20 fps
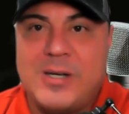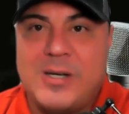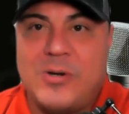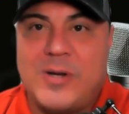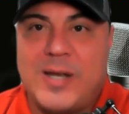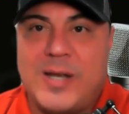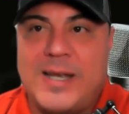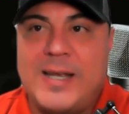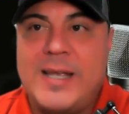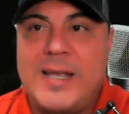
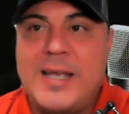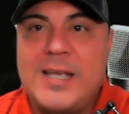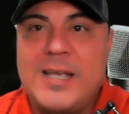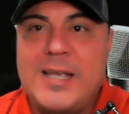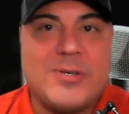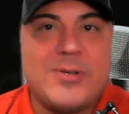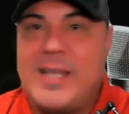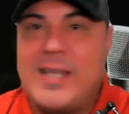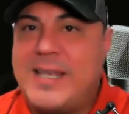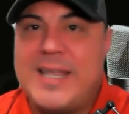Okay.
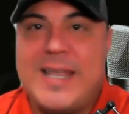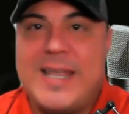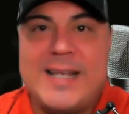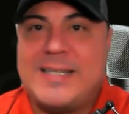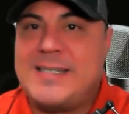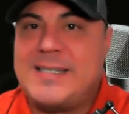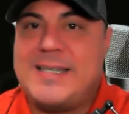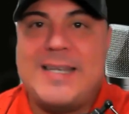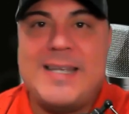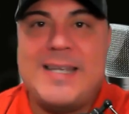So they
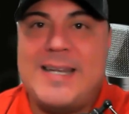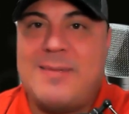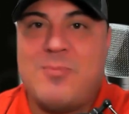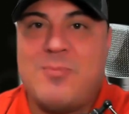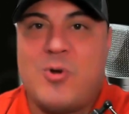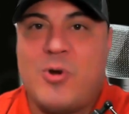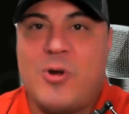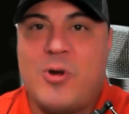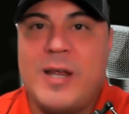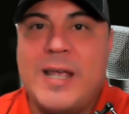can't see
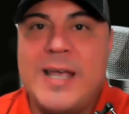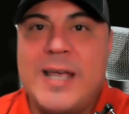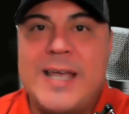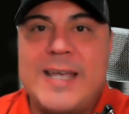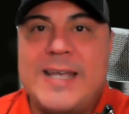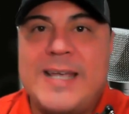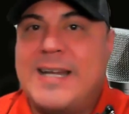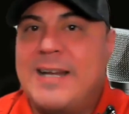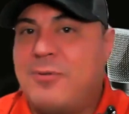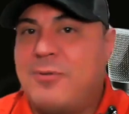anymore.
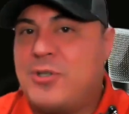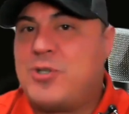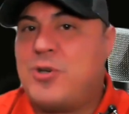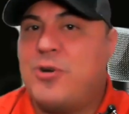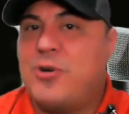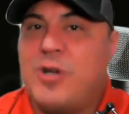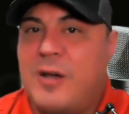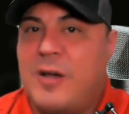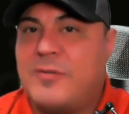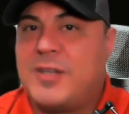He never
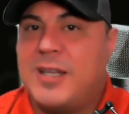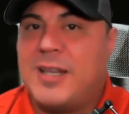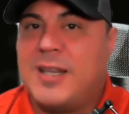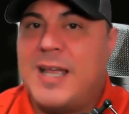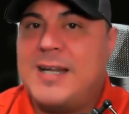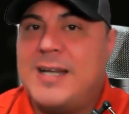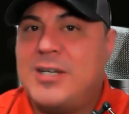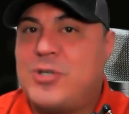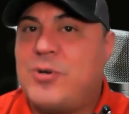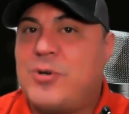turned off the light and